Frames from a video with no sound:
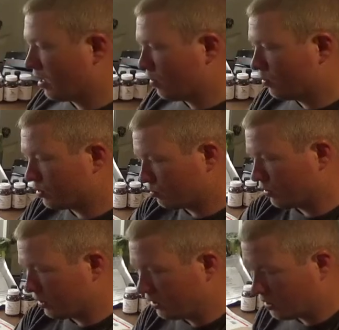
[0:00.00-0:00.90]
out which one
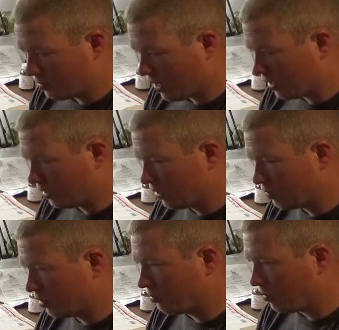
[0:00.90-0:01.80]
of these I may
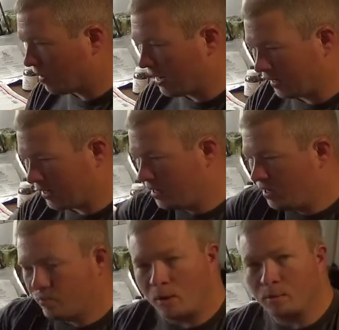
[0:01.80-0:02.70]
put in my bag.
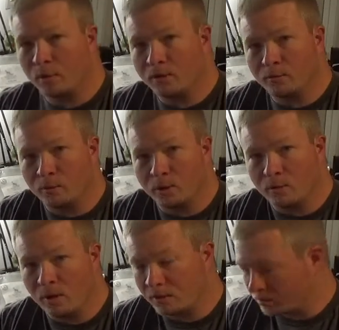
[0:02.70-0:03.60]
Probably going to have to
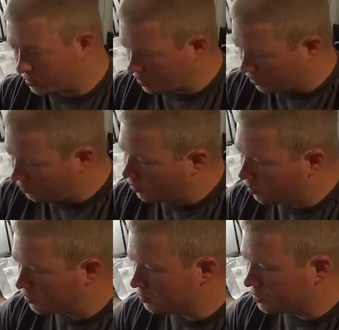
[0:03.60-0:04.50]
rearrange some stuff, pull
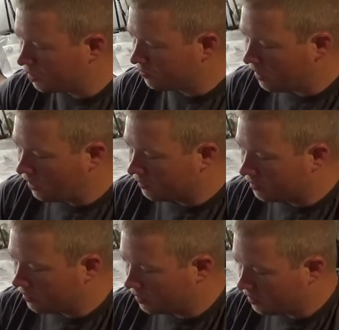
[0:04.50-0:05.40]
some stuff out,
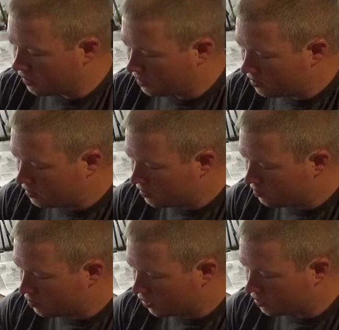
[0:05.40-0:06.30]
and
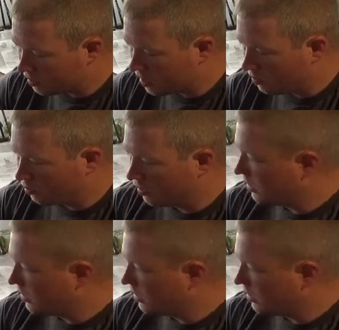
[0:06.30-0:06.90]
put a couple of